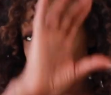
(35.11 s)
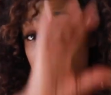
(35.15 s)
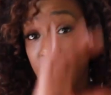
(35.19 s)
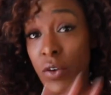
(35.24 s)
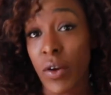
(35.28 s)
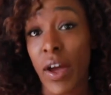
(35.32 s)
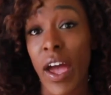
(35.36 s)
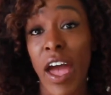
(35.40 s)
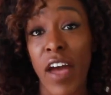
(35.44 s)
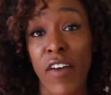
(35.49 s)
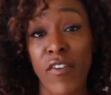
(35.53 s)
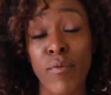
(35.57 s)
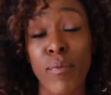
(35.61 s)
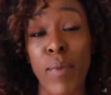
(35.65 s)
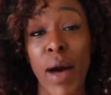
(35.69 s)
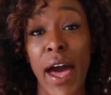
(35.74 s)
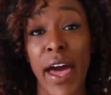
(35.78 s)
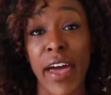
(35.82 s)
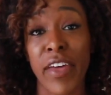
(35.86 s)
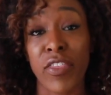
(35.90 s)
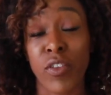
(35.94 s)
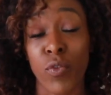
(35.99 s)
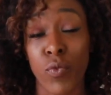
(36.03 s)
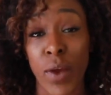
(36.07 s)
You'll have
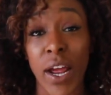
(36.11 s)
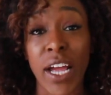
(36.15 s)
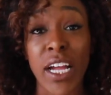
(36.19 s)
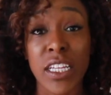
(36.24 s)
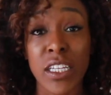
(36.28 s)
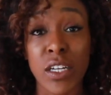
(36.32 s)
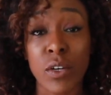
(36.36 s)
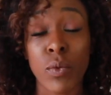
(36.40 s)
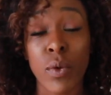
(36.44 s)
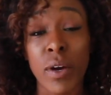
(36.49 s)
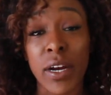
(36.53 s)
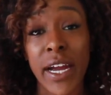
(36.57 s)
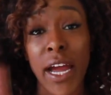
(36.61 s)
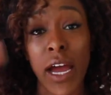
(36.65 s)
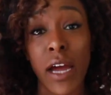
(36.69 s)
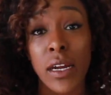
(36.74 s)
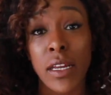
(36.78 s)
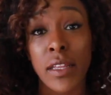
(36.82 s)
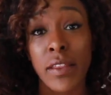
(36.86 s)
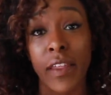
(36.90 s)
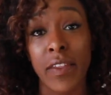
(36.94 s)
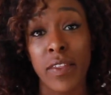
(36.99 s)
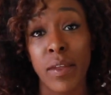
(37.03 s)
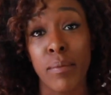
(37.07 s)
my the regular
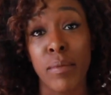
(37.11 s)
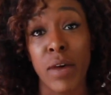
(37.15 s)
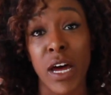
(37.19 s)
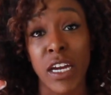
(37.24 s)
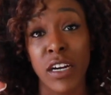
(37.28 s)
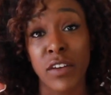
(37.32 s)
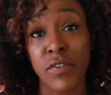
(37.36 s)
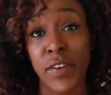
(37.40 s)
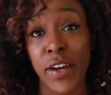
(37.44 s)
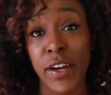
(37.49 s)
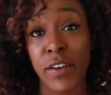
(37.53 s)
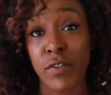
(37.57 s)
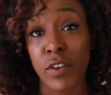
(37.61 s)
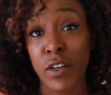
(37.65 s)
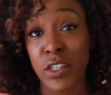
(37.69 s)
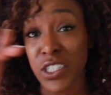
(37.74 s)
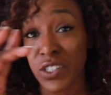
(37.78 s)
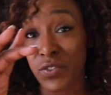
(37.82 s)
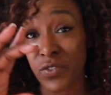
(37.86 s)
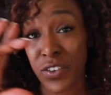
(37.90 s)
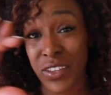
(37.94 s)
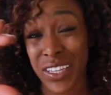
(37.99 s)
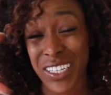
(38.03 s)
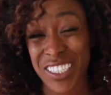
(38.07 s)
workout and then the modified
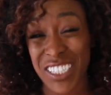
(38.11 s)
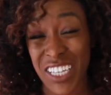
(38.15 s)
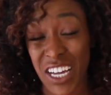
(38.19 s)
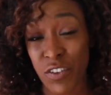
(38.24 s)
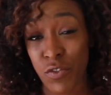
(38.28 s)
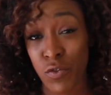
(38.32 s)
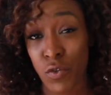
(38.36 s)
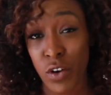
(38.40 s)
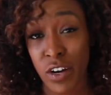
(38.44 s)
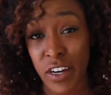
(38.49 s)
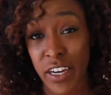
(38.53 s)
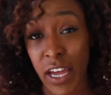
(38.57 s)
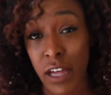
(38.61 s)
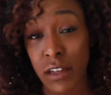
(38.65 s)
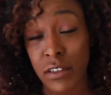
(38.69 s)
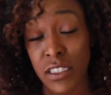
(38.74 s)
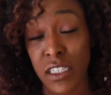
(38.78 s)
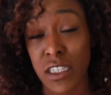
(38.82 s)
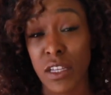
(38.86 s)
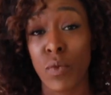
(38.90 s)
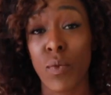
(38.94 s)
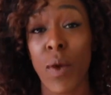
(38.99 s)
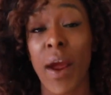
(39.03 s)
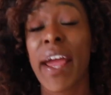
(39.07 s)
version for the tough workouts
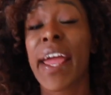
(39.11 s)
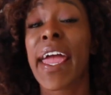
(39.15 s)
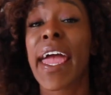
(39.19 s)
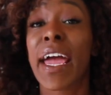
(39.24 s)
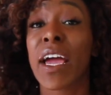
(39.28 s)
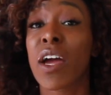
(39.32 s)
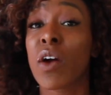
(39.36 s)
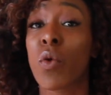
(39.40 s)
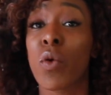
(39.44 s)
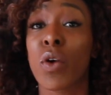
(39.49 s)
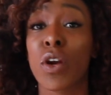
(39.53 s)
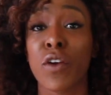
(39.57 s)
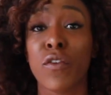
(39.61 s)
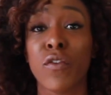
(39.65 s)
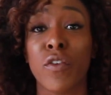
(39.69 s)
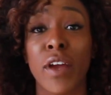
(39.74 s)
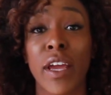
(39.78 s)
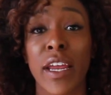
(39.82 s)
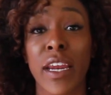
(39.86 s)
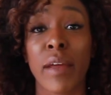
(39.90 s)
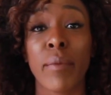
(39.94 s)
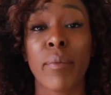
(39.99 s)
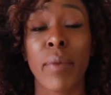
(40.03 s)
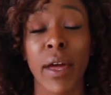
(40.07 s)
in the right-hand corner for
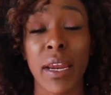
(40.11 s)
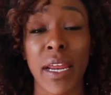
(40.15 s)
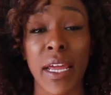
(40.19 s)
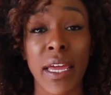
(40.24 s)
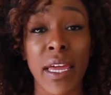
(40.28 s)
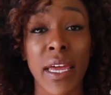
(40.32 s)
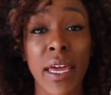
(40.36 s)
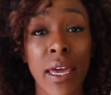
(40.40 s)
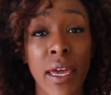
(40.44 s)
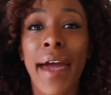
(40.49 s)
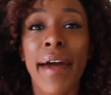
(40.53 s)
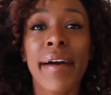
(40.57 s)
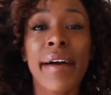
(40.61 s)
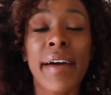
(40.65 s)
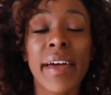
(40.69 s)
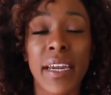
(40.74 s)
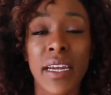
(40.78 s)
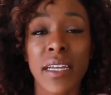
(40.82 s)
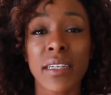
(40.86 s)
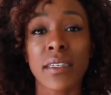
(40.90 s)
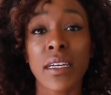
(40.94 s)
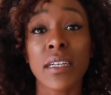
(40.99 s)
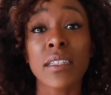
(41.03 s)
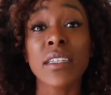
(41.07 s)
anybody.
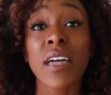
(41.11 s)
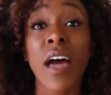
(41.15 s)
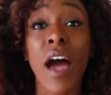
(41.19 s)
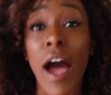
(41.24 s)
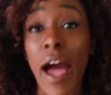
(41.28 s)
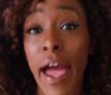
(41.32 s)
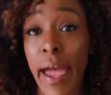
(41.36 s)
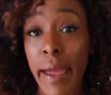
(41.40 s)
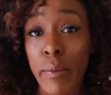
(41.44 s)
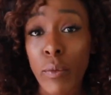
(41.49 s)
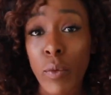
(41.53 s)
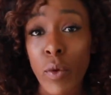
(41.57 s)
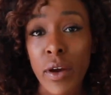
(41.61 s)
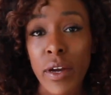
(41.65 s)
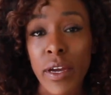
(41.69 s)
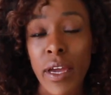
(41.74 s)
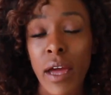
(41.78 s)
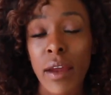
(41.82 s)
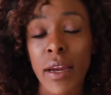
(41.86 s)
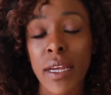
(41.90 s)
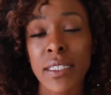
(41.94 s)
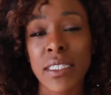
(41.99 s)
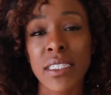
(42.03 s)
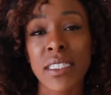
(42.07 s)
It is a time
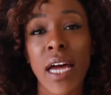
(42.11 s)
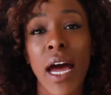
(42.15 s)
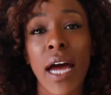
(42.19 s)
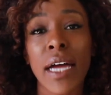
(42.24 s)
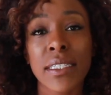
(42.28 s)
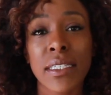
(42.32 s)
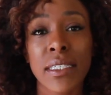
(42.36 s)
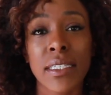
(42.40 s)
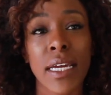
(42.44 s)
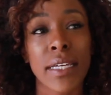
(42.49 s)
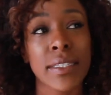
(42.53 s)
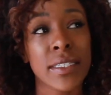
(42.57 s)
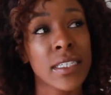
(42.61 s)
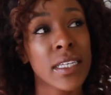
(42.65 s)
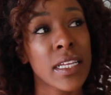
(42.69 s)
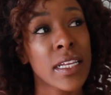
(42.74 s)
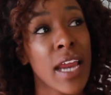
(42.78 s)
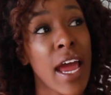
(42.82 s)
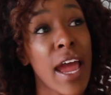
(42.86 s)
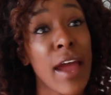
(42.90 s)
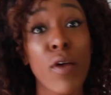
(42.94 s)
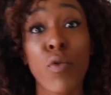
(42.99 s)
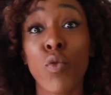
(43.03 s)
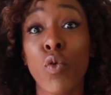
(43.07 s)
workout, it's not sets, and
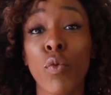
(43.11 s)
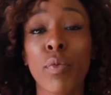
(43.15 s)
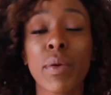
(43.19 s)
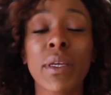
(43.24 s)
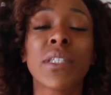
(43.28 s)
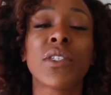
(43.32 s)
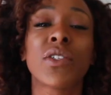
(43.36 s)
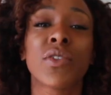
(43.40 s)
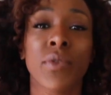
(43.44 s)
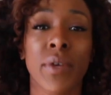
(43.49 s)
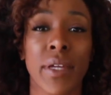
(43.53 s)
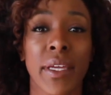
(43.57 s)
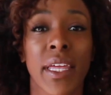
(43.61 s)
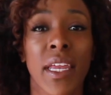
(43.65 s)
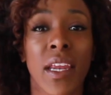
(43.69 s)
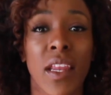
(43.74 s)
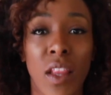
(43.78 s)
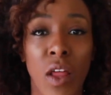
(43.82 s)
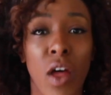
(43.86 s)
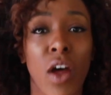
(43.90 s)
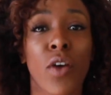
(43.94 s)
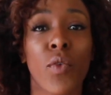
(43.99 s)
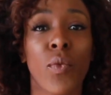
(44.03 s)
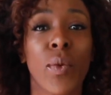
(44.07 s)
then I will be doing it
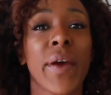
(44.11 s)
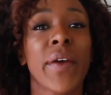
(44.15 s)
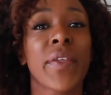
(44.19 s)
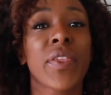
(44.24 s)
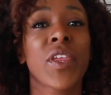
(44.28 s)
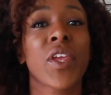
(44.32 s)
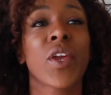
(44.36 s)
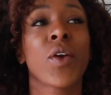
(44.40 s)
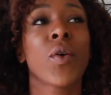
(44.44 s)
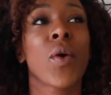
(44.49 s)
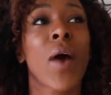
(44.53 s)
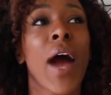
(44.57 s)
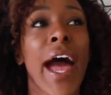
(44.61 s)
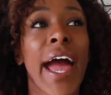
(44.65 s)
along with you.